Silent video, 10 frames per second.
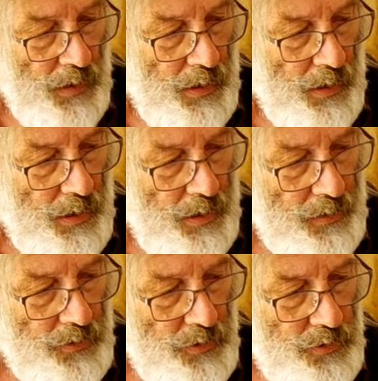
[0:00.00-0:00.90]

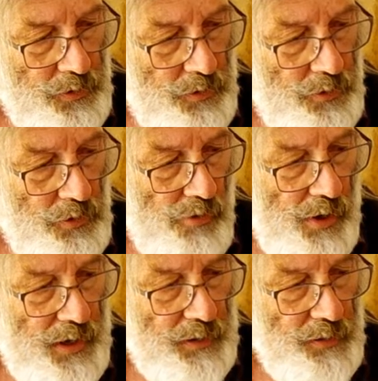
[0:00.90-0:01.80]
and the
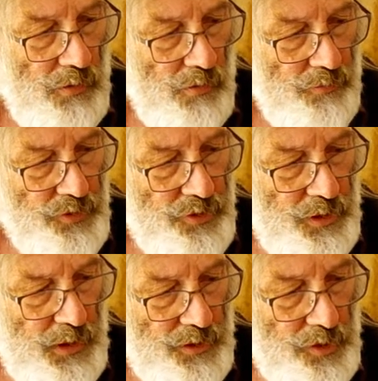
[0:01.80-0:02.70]
grain,
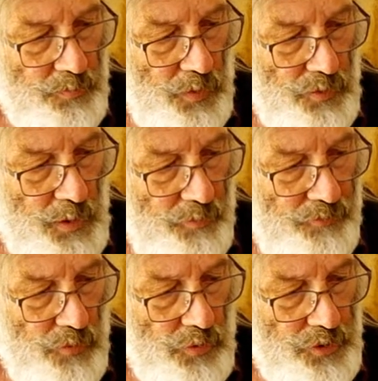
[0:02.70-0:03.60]
obviously, as it's built up of
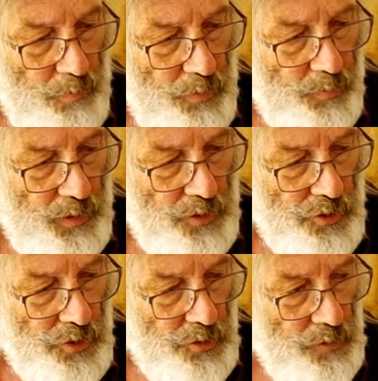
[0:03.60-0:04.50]
4 separate
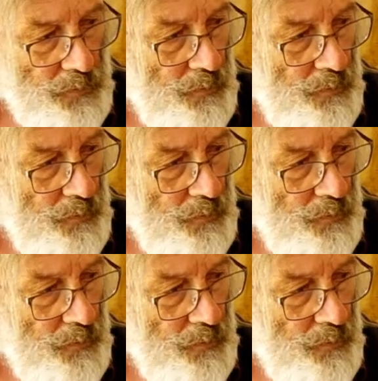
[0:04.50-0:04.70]
pieces,